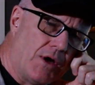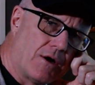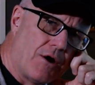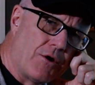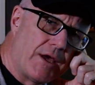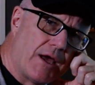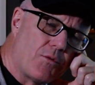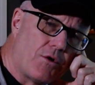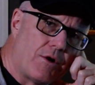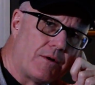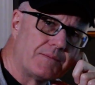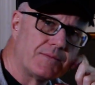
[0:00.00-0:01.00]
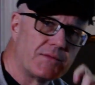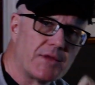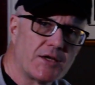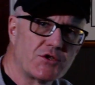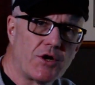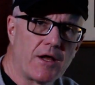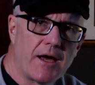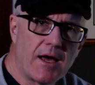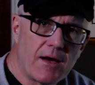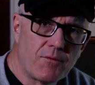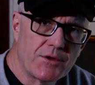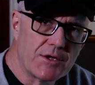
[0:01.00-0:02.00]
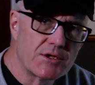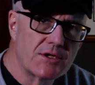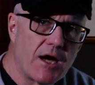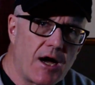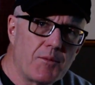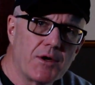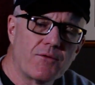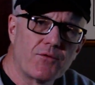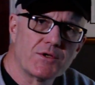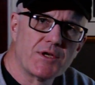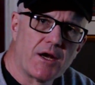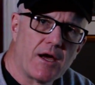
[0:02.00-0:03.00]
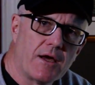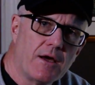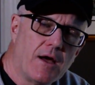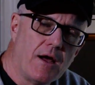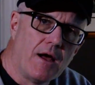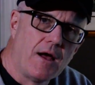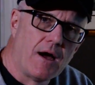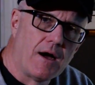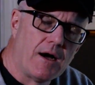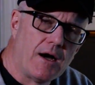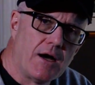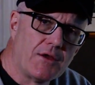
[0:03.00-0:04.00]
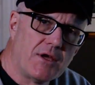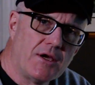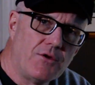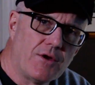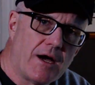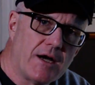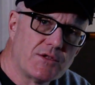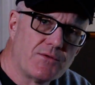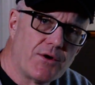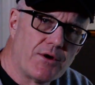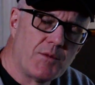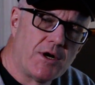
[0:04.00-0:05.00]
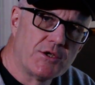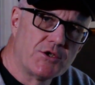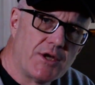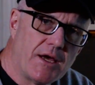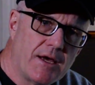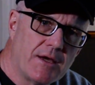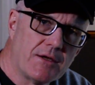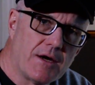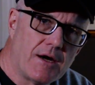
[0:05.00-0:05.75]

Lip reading: Okay, well, that's all I have with this topic for today. Thank you guys very much, and